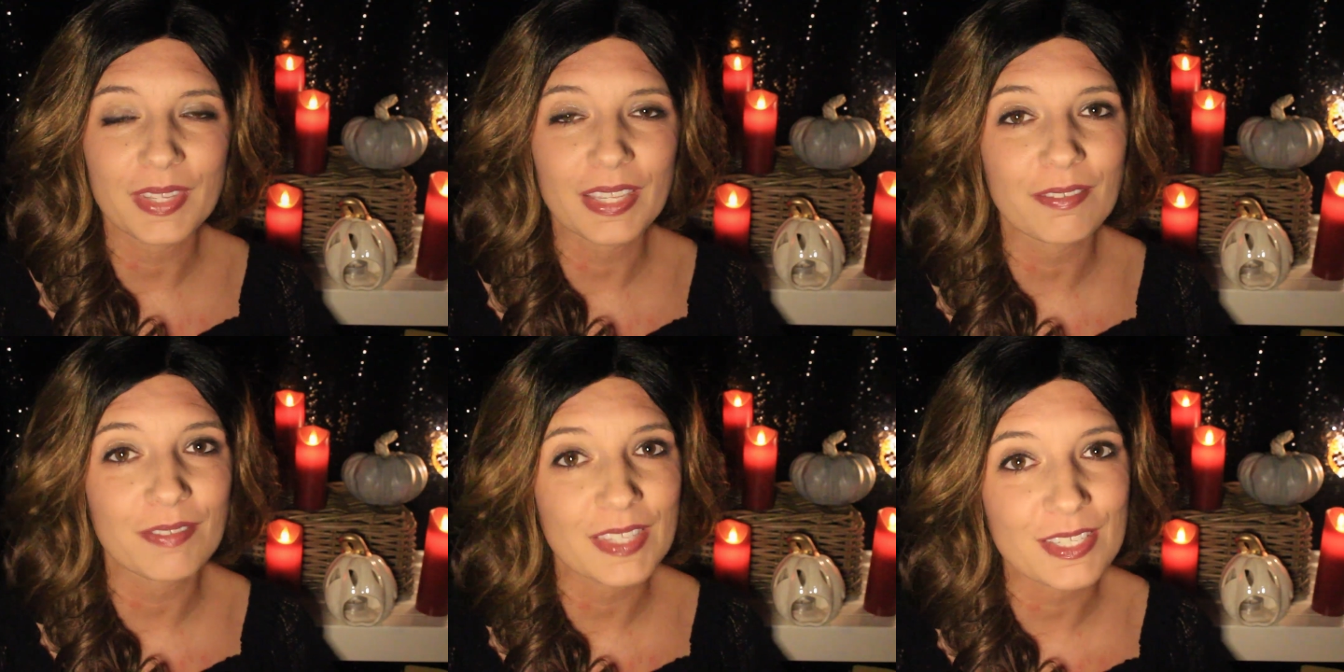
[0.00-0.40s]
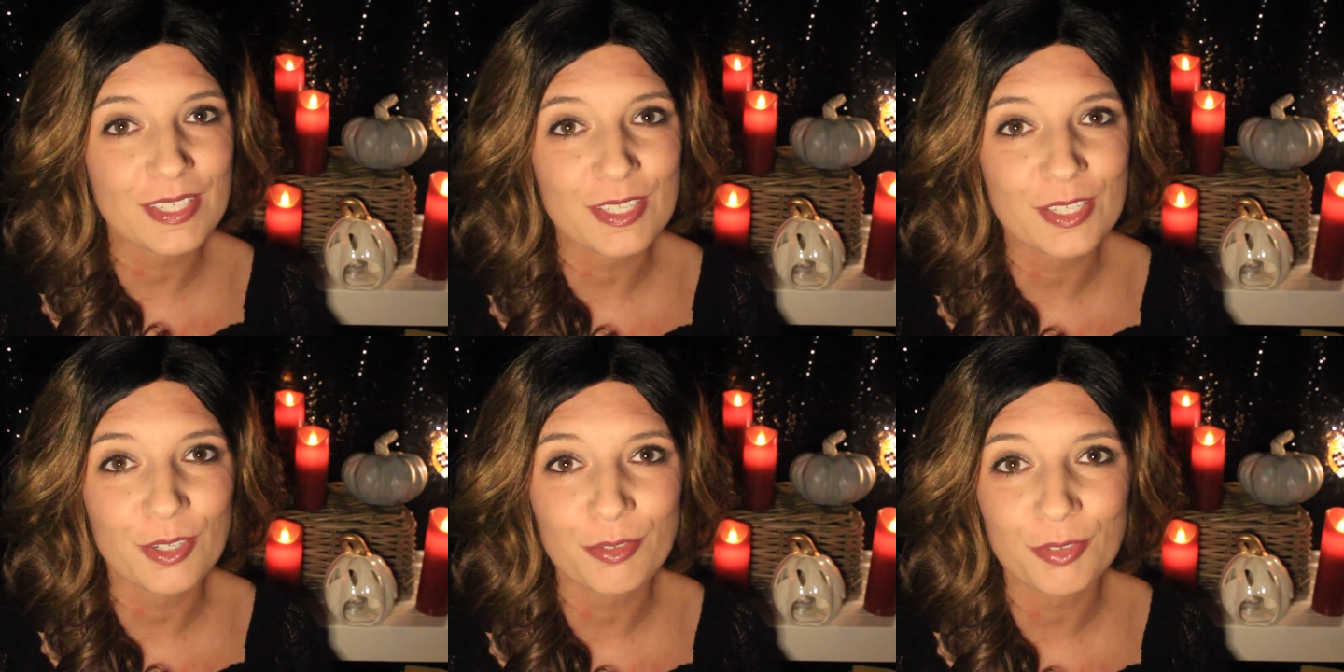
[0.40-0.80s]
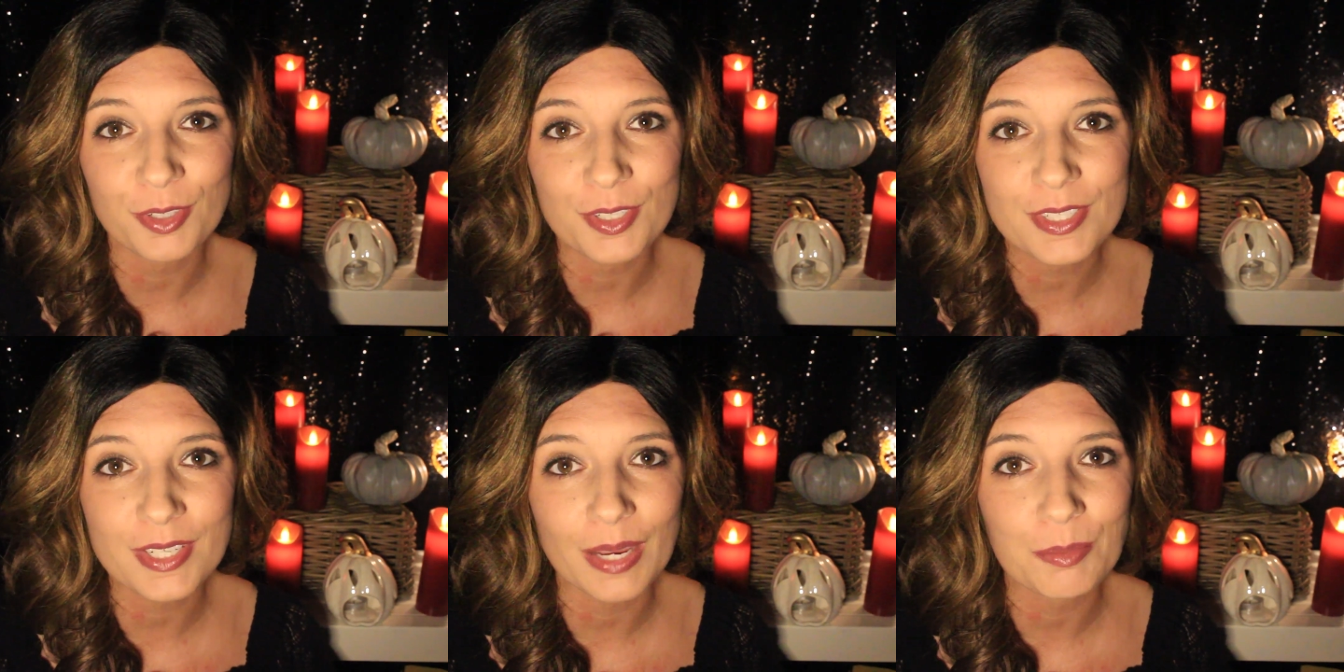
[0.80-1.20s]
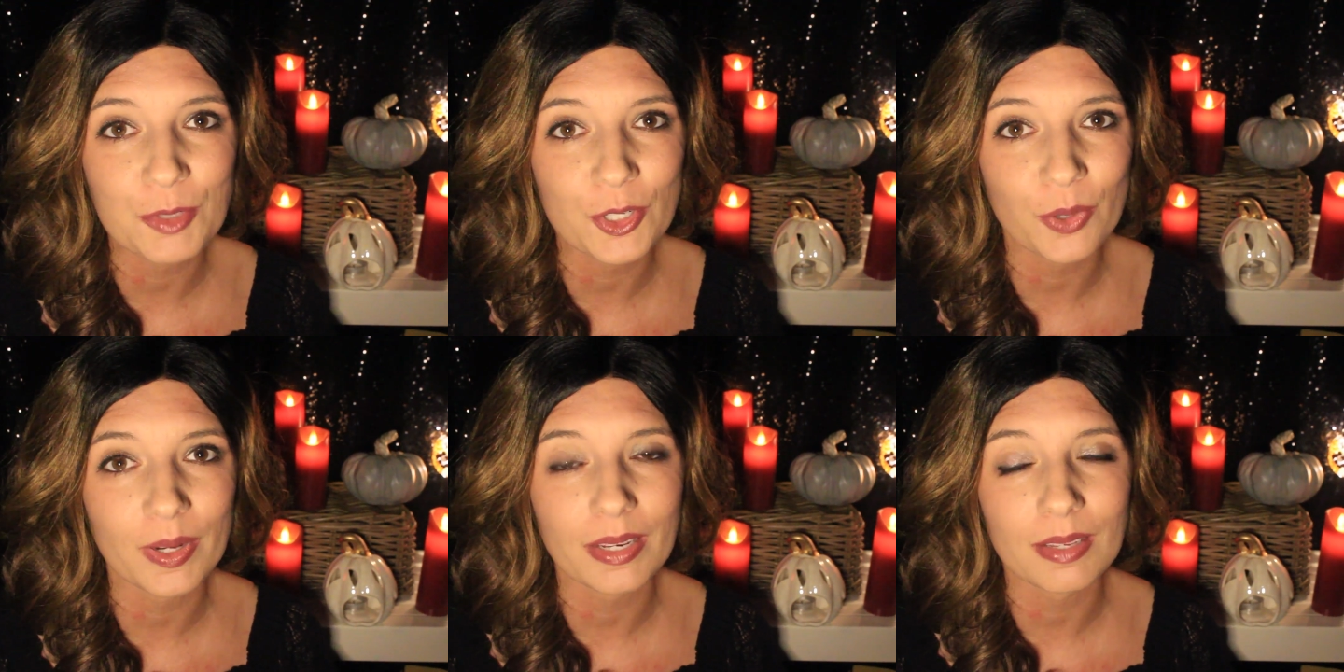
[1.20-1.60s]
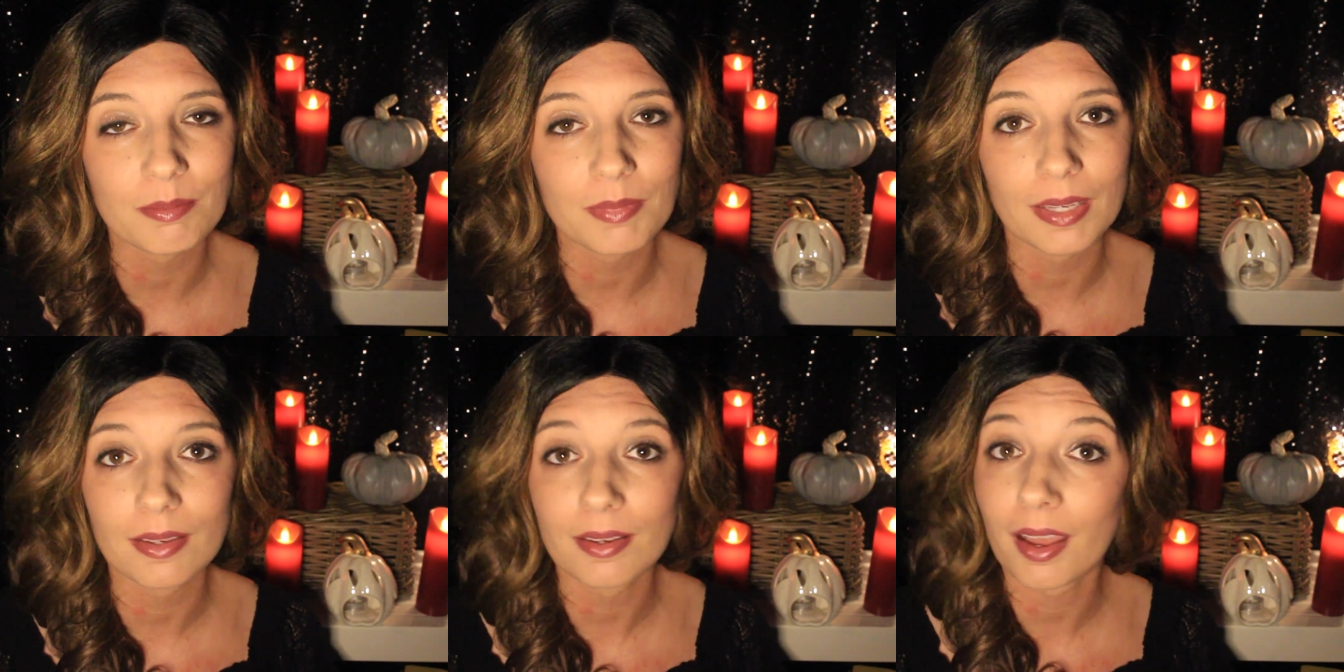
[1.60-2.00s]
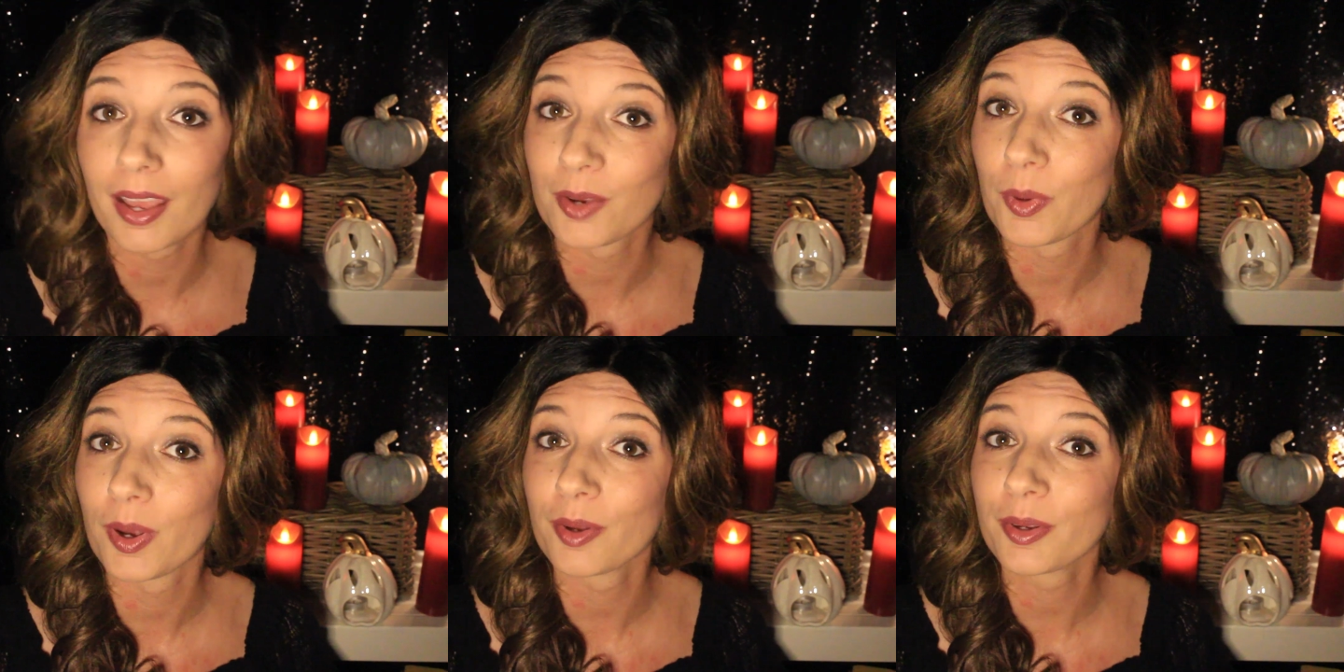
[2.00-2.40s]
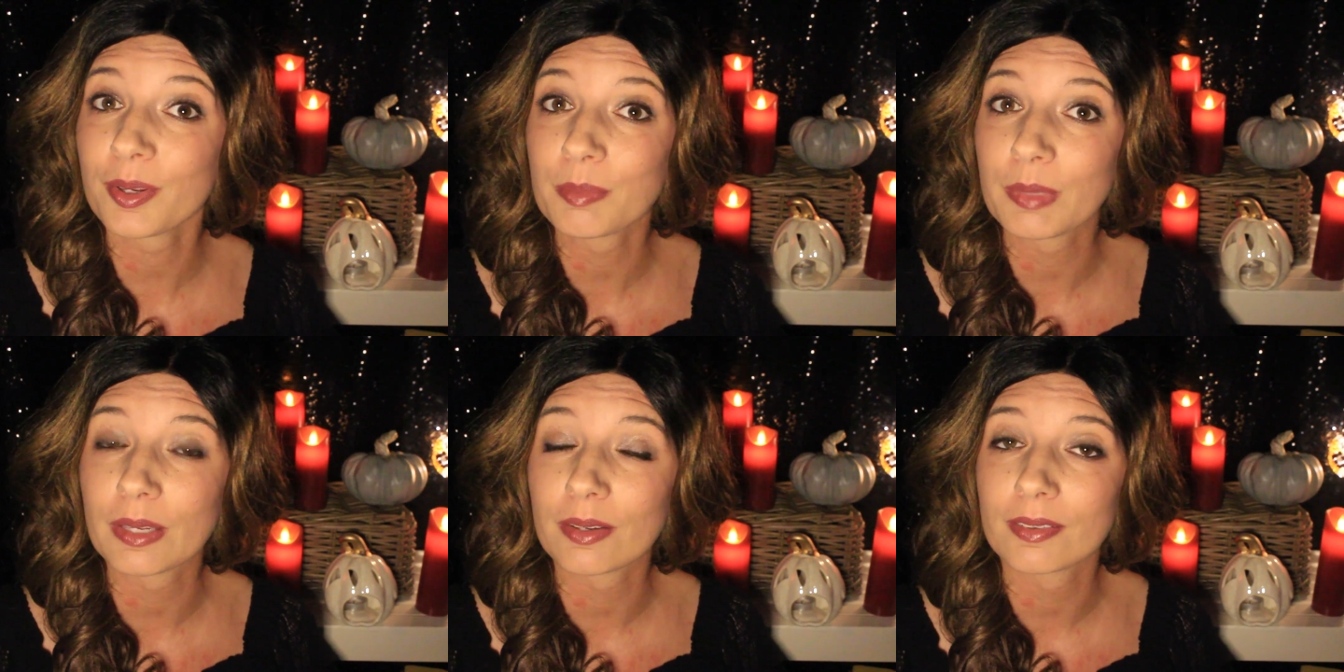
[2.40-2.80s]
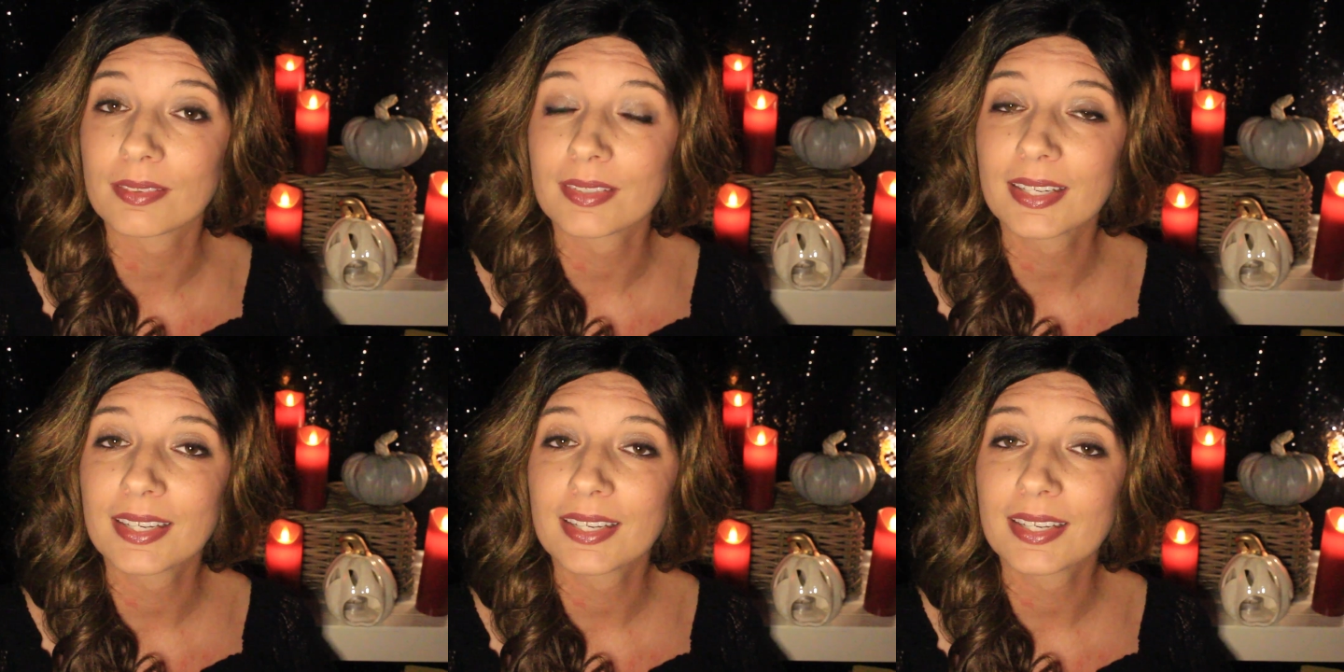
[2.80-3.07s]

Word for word: If this is your first time joining me, I welcome you.